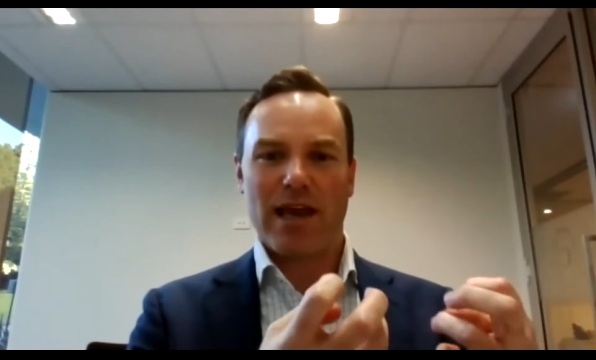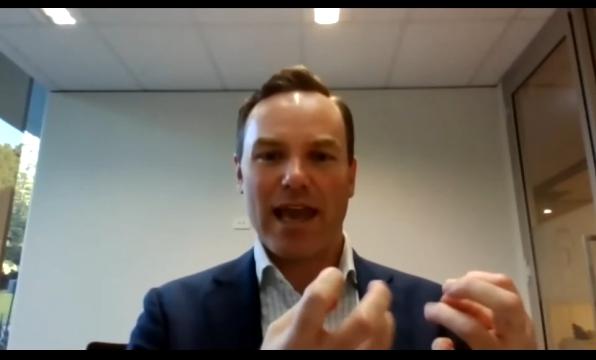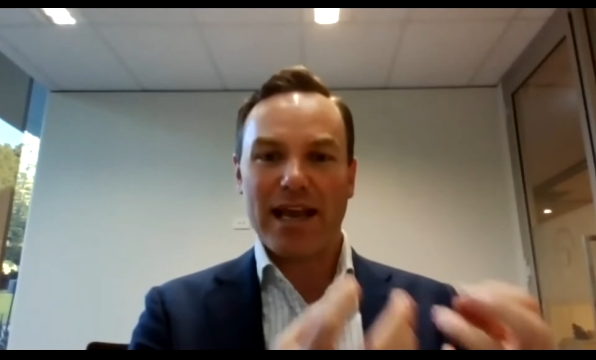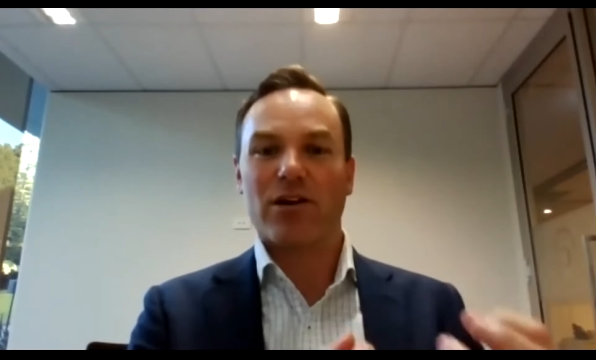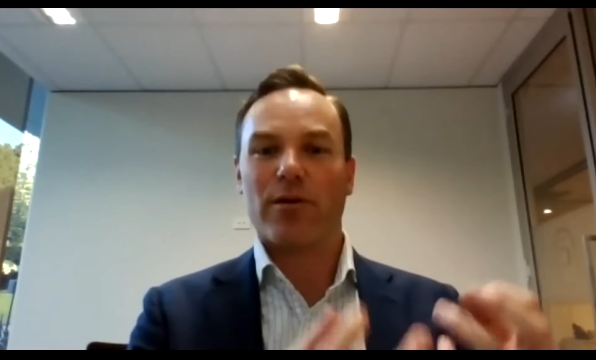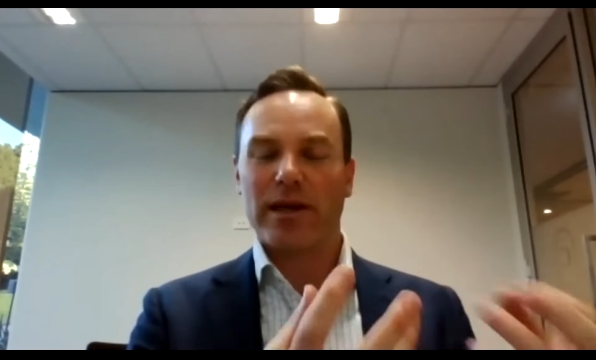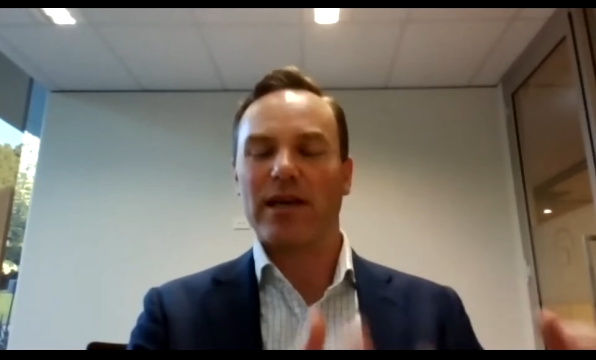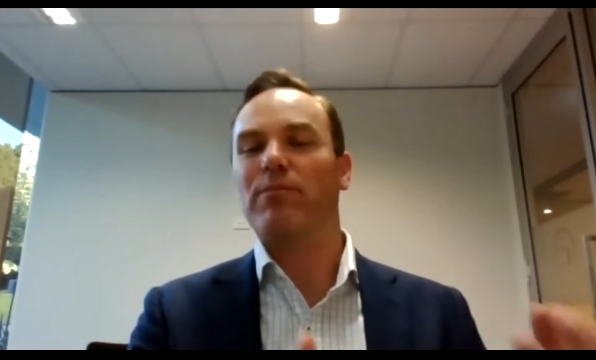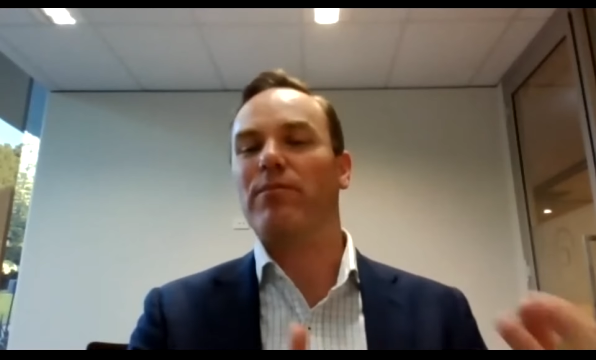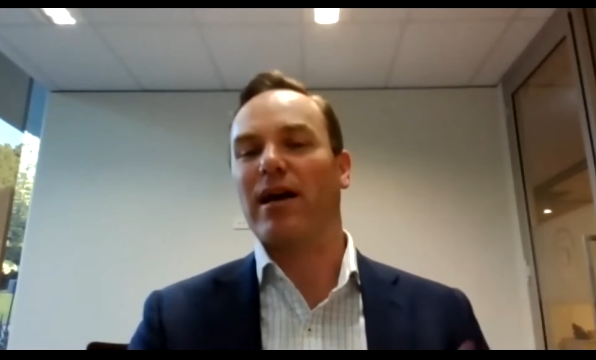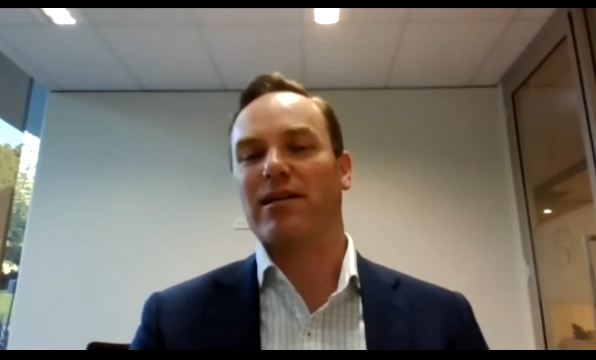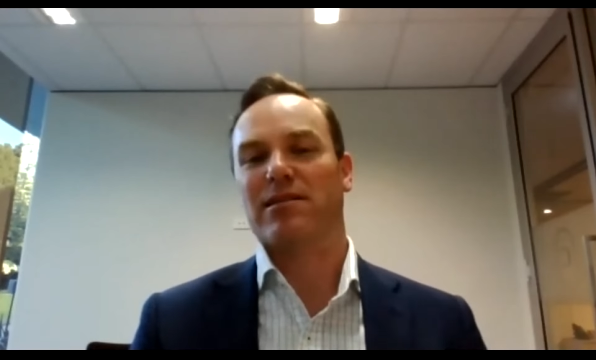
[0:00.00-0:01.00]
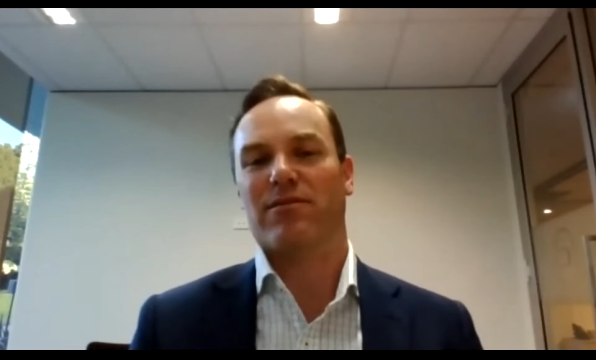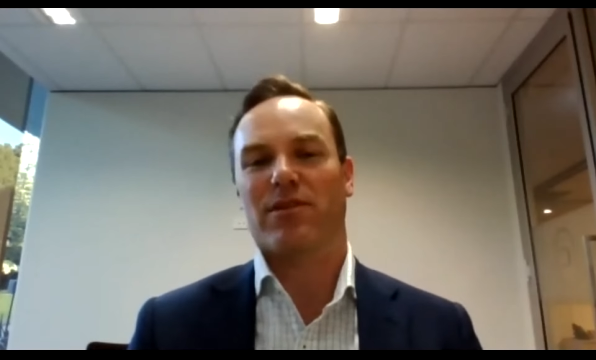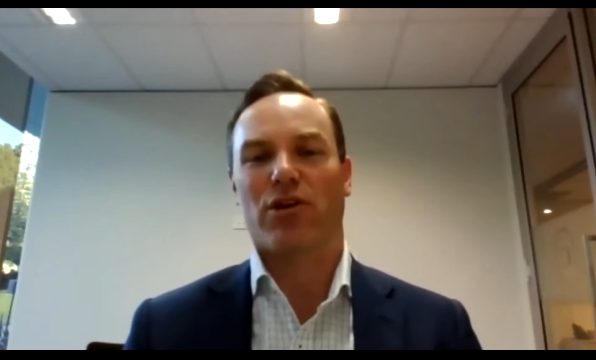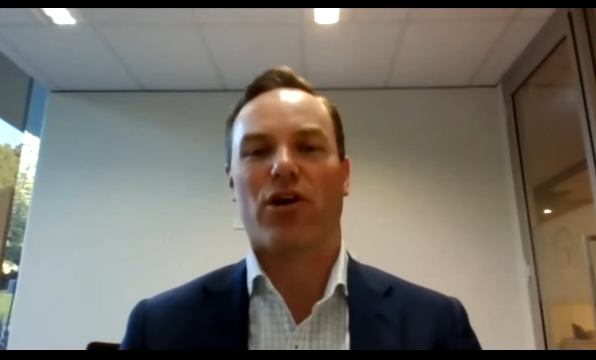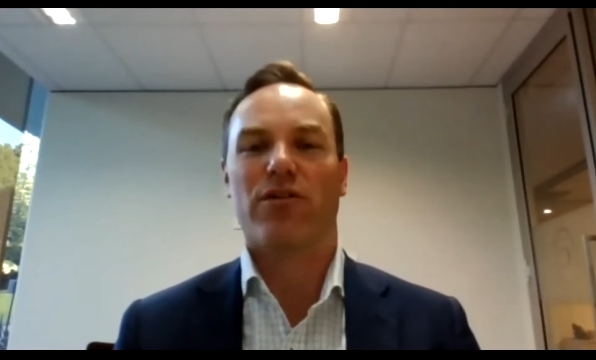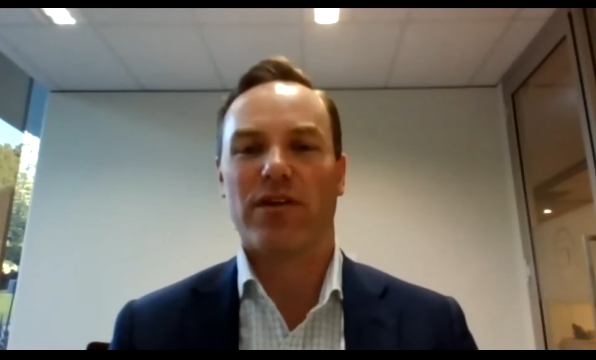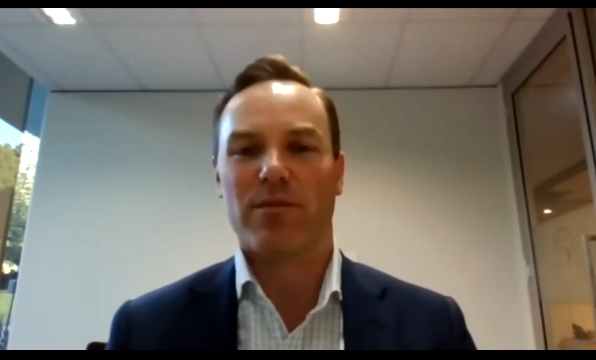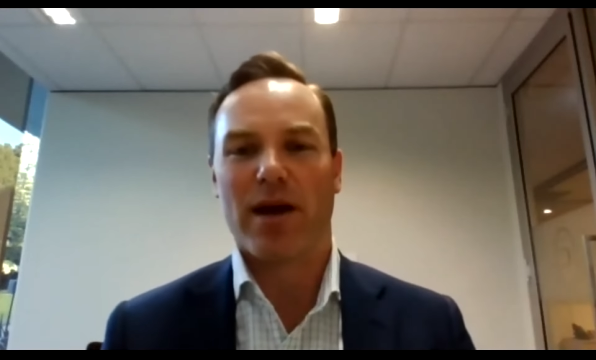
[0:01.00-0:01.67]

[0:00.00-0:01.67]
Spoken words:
economic impacts of the COVID